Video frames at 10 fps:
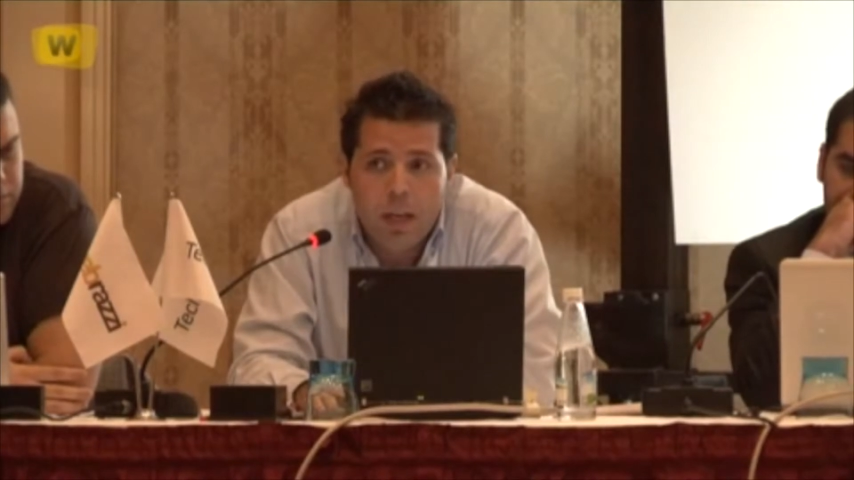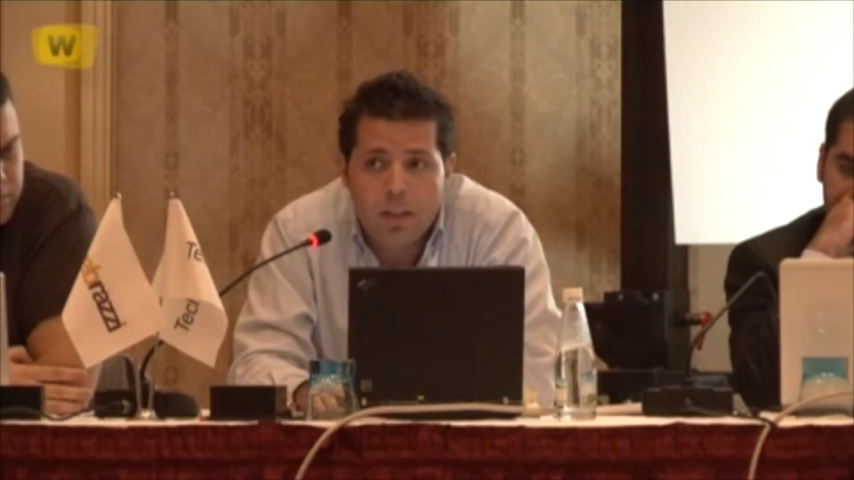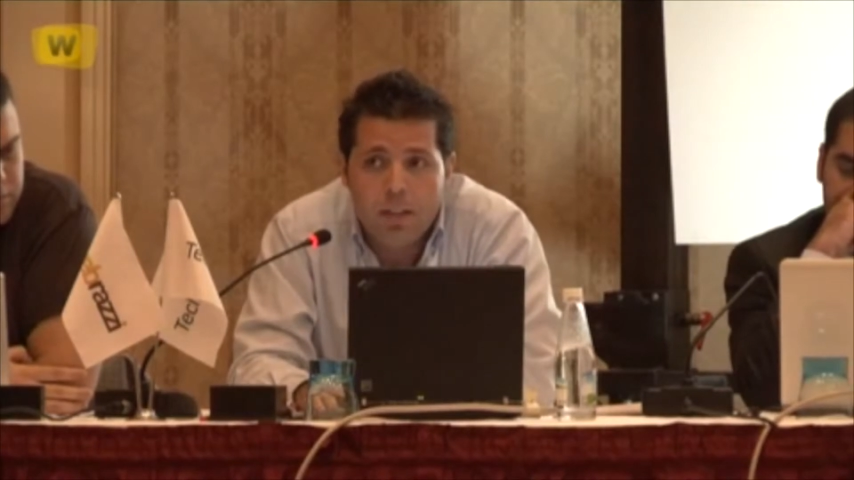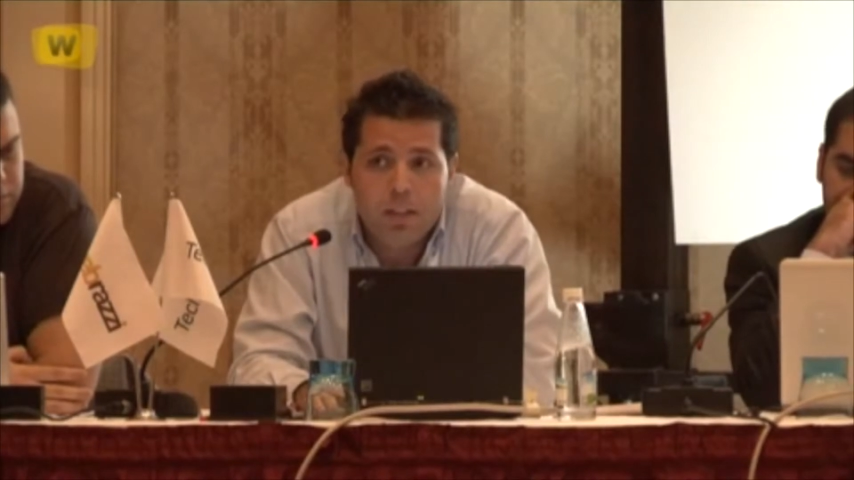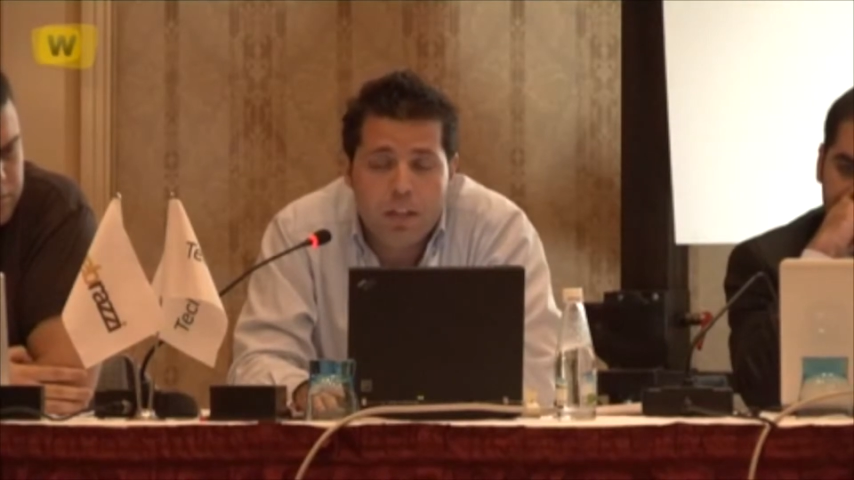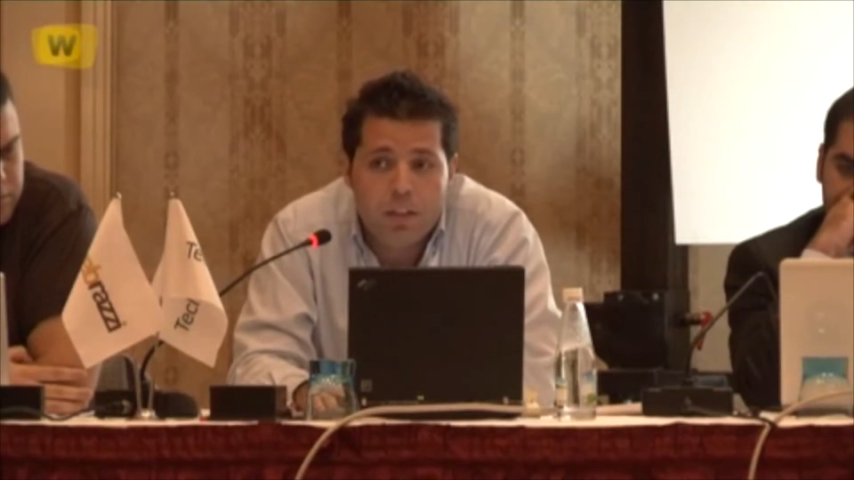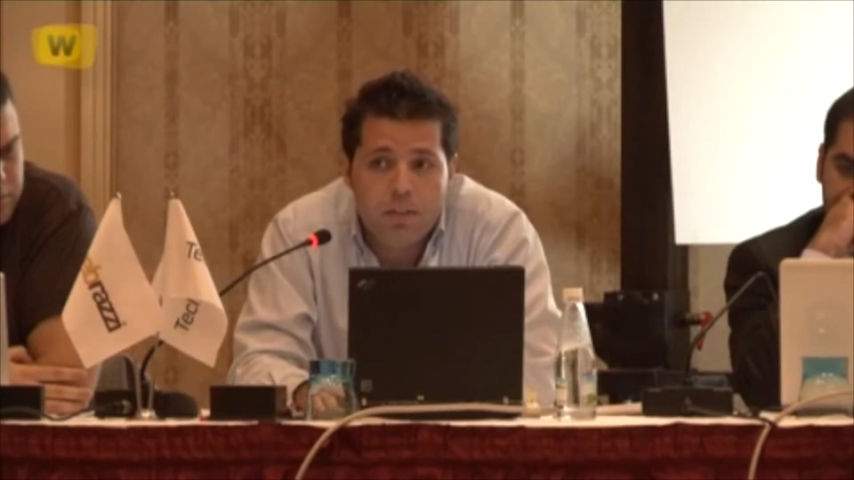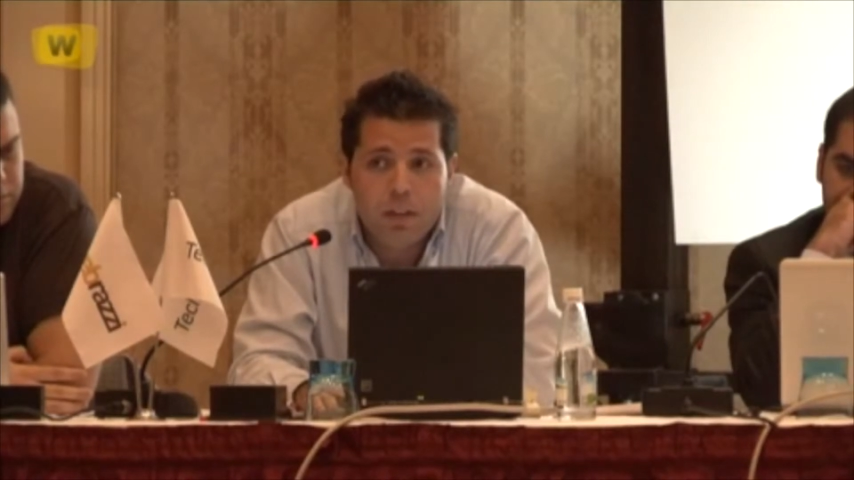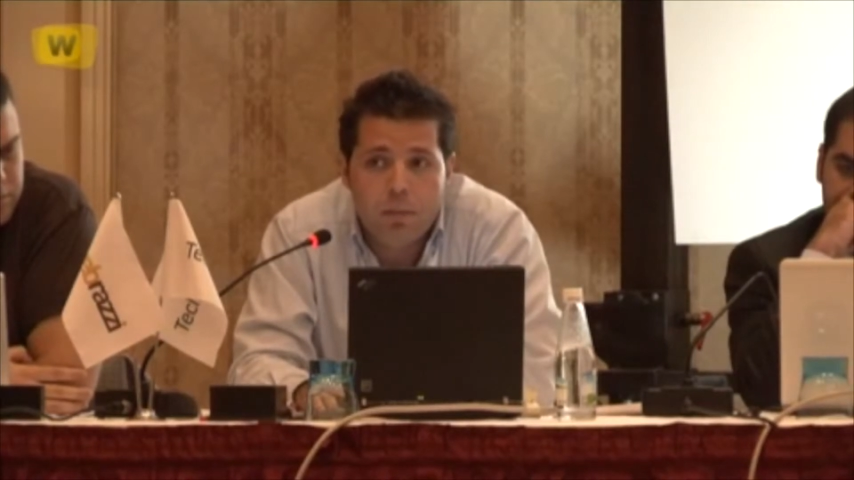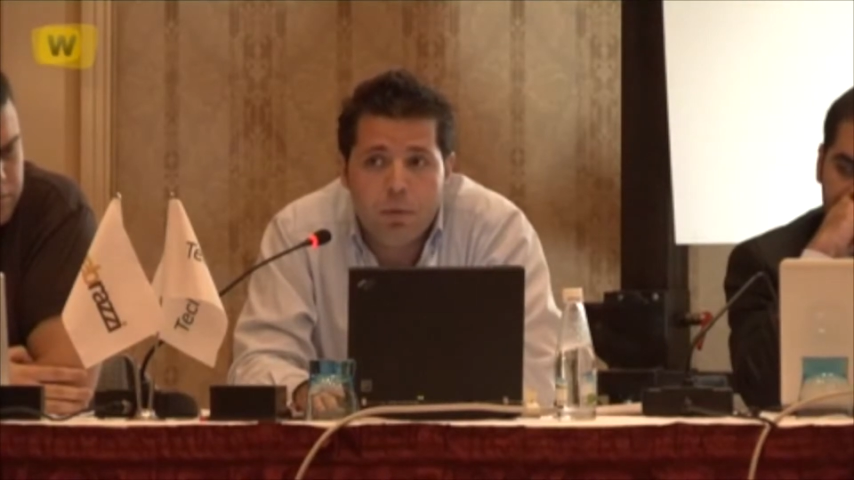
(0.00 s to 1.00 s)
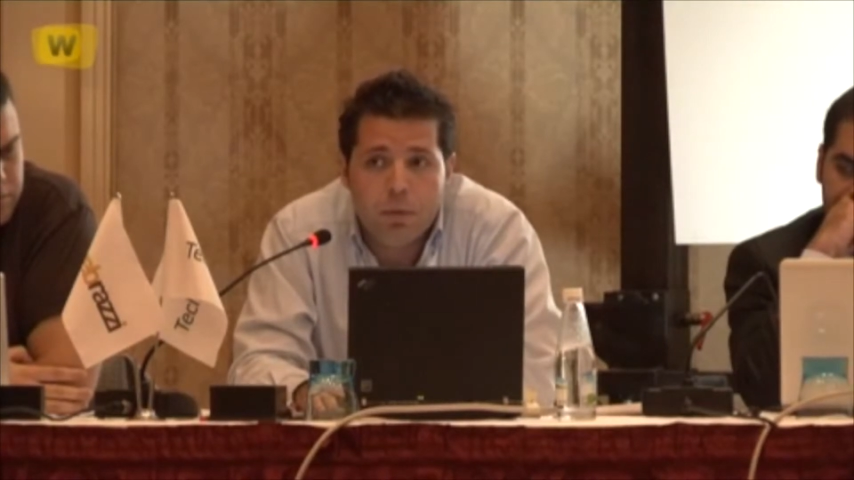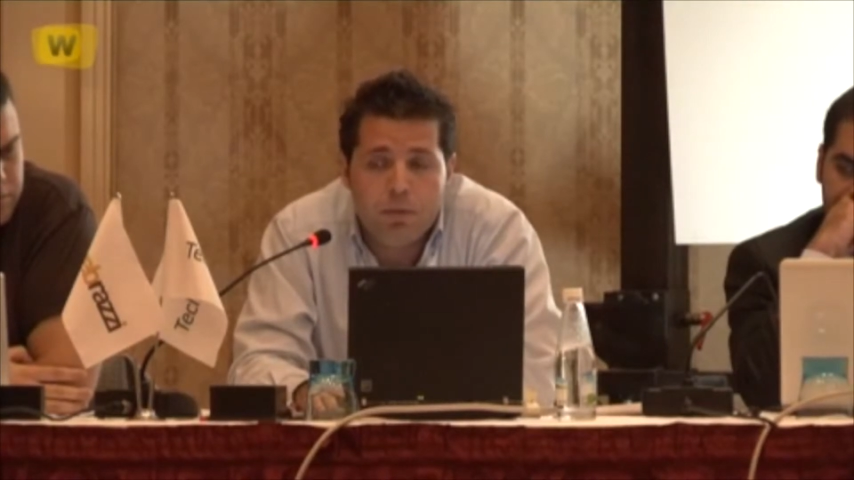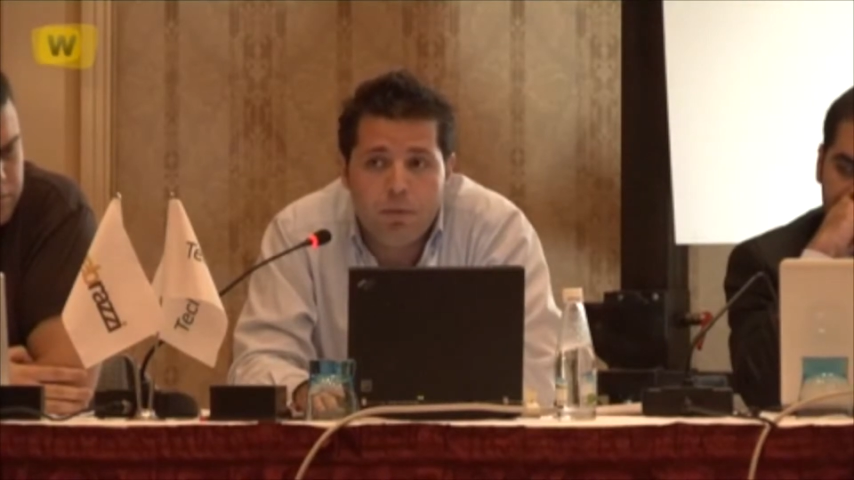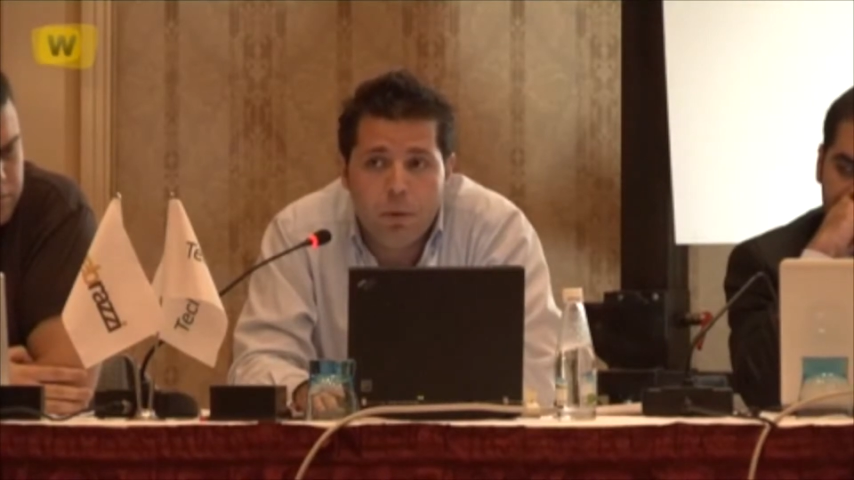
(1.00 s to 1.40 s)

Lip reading: And this is actually very important